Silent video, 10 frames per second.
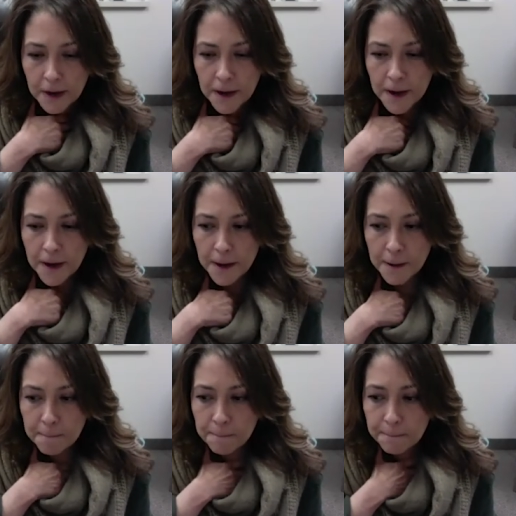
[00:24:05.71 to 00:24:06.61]

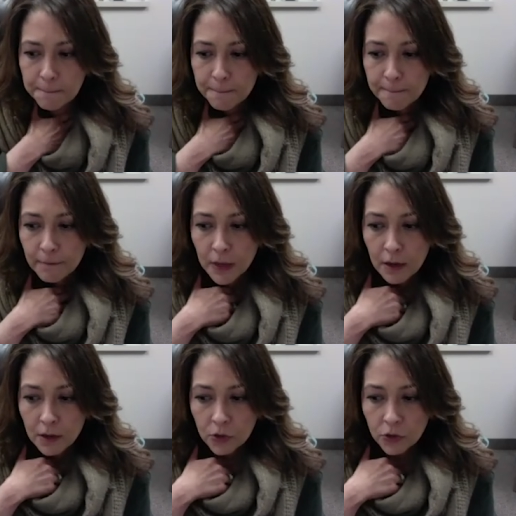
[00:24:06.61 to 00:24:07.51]
Um,
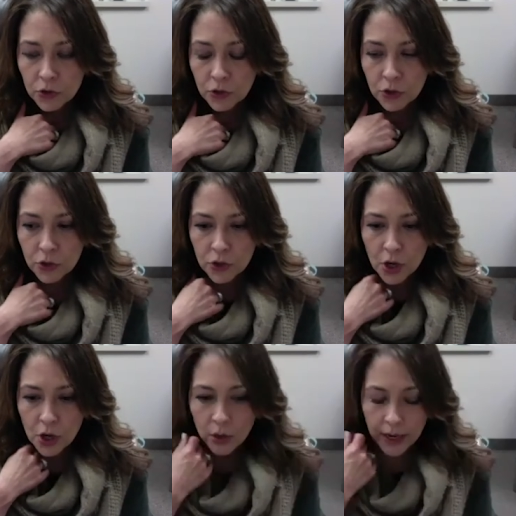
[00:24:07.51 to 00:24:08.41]
So,
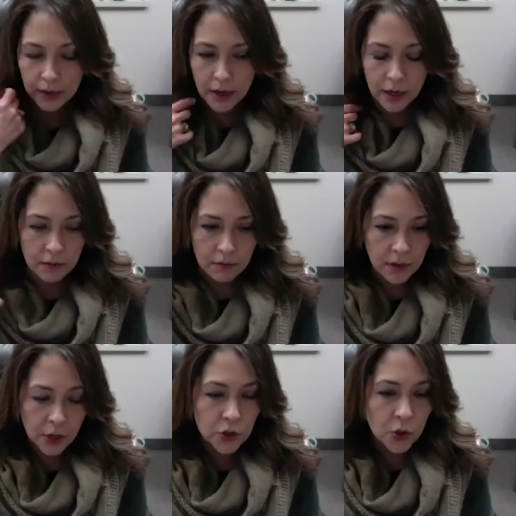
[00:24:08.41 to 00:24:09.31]
and, and
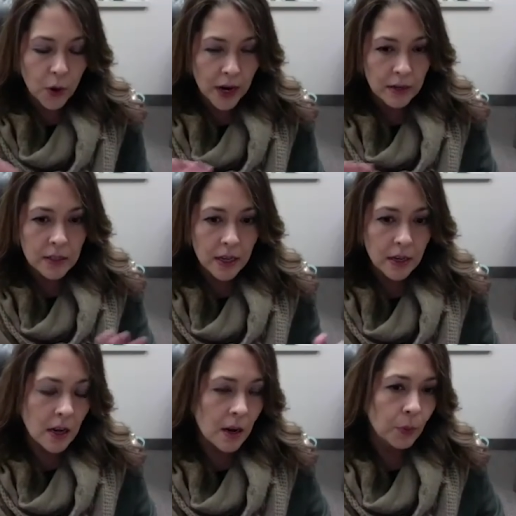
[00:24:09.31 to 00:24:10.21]
there's a way to set
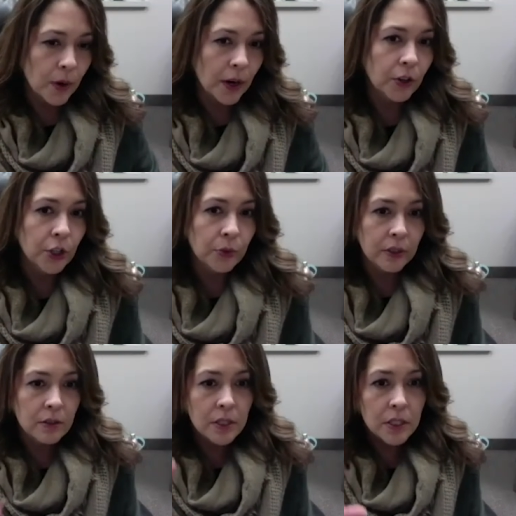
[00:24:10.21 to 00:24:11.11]
it up where you
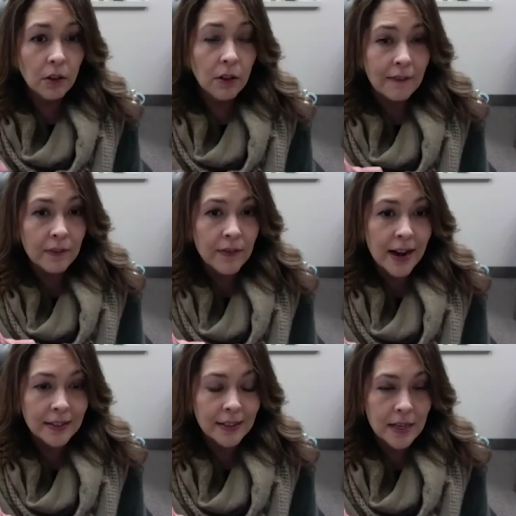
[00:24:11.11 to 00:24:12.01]
can still have a
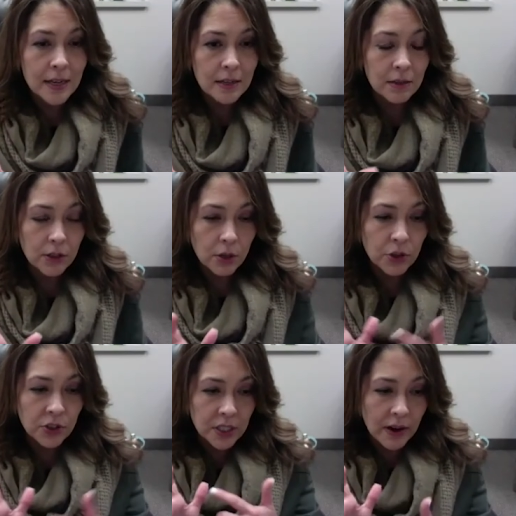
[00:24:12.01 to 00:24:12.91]
vaccine, you know, you
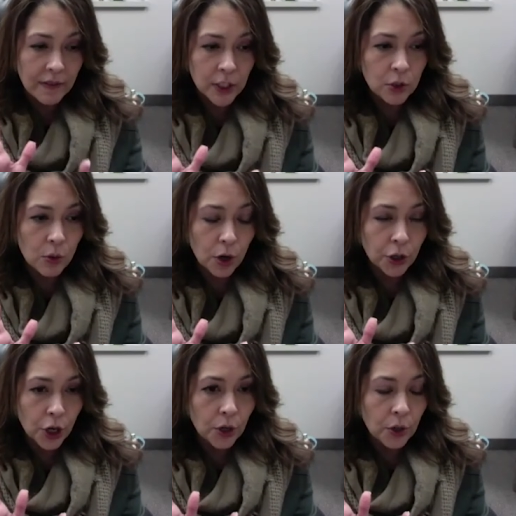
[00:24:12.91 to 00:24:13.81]
can still have a Q R
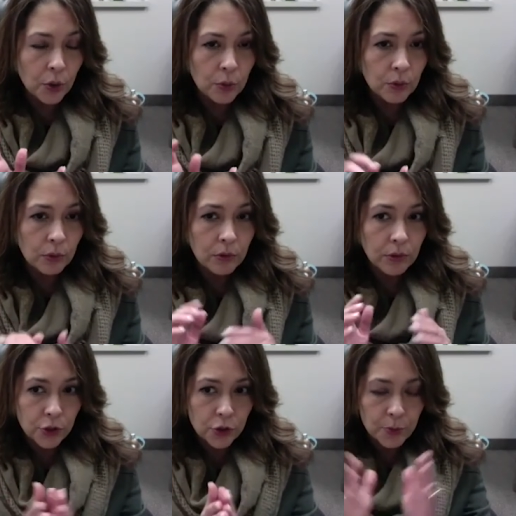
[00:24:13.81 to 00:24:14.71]
code.
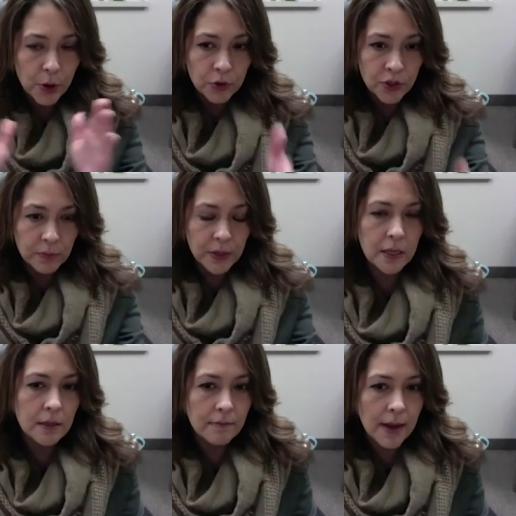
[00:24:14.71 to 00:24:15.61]
You're supposed to
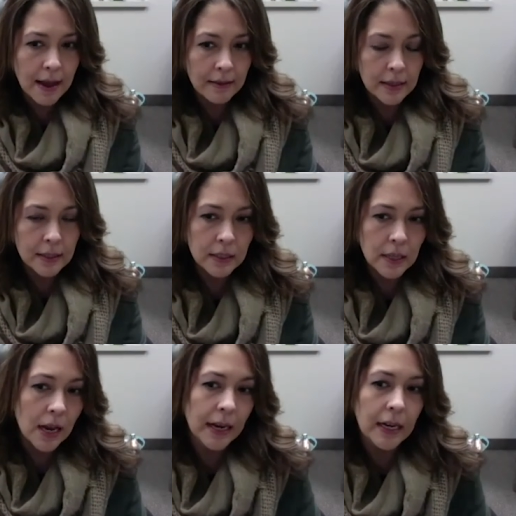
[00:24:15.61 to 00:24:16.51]
be at this
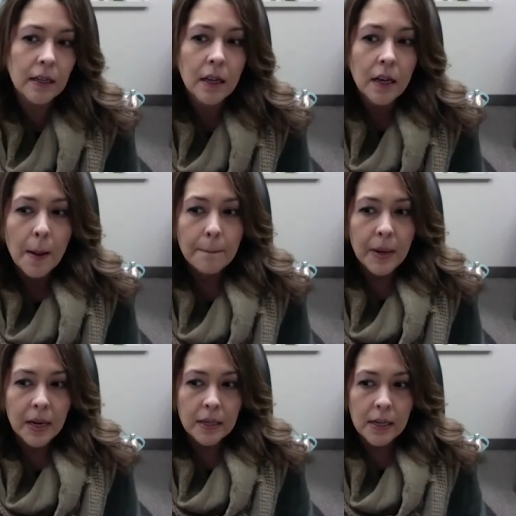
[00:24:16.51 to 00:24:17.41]
site,
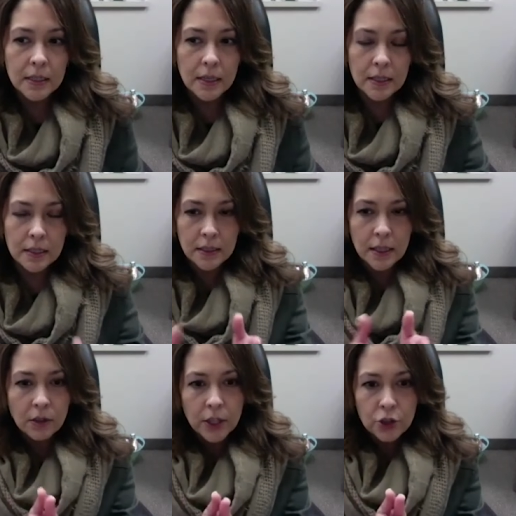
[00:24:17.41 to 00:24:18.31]
but it doesn't
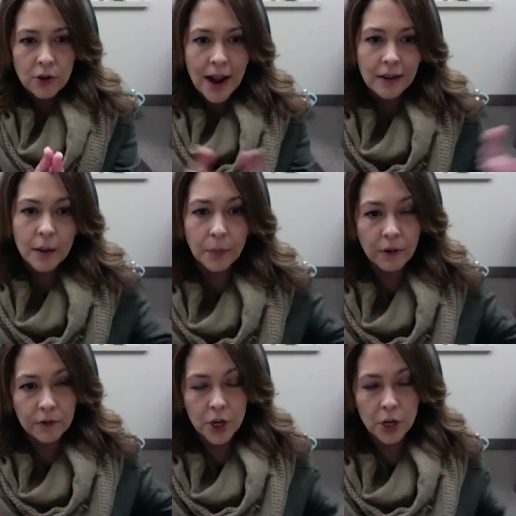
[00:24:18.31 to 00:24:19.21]
necessarily track number
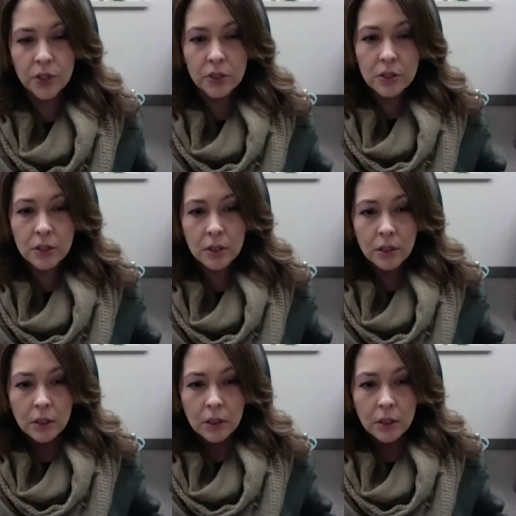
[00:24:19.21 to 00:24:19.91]
of doses.